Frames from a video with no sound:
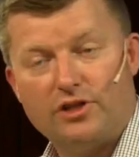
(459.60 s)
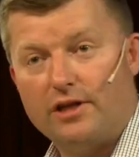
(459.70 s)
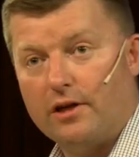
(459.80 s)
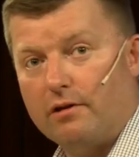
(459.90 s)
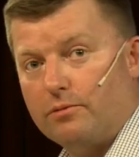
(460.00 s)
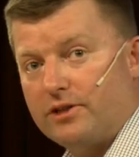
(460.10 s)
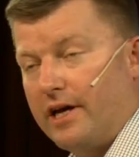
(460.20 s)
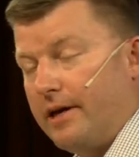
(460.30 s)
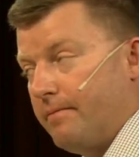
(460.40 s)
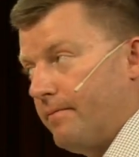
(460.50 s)
just didn't know it was
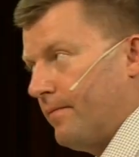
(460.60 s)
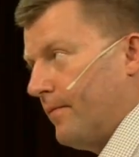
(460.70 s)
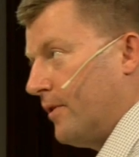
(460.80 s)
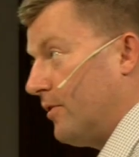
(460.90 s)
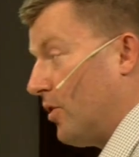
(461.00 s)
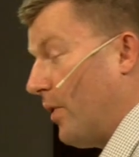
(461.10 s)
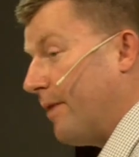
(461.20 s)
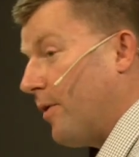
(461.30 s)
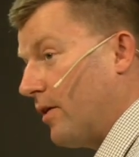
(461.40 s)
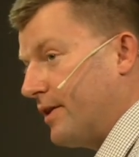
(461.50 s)
there. Didn't do
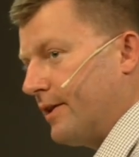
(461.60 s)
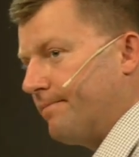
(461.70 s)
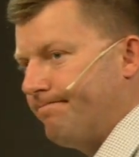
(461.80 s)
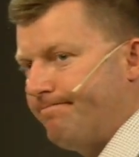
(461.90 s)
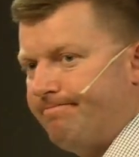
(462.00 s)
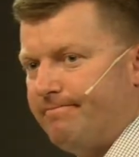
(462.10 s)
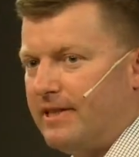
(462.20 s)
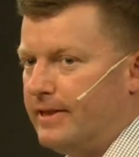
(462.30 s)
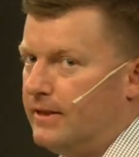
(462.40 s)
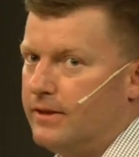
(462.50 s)
any marketing.
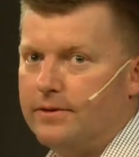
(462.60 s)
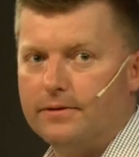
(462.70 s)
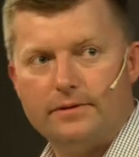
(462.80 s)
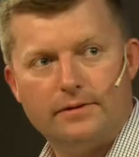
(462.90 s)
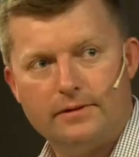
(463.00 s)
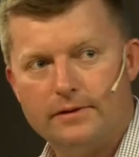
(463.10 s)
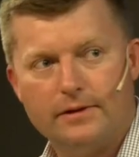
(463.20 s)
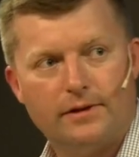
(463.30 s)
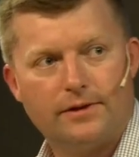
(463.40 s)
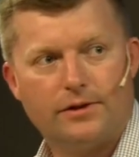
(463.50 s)
Didn't need to.
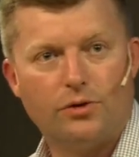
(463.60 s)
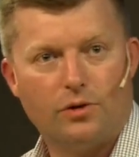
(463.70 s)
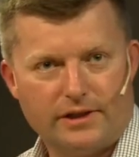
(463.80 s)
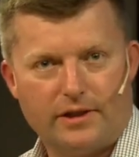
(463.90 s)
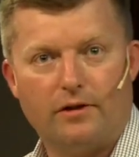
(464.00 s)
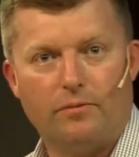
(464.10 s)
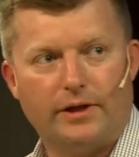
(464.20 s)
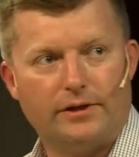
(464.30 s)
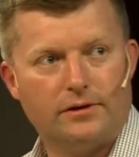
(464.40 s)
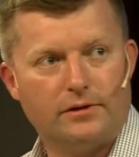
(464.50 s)
Google is the
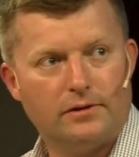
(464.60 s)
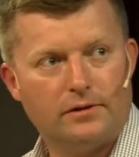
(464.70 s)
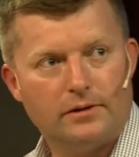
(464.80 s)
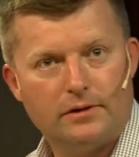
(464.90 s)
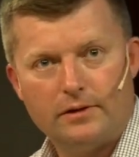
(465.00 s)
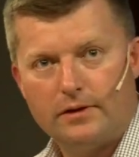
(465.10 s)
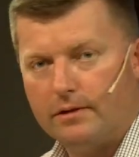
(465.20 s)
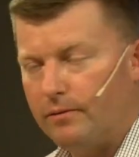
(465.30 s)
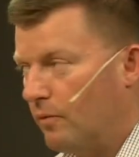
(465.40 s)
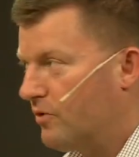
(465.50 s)
homepage. We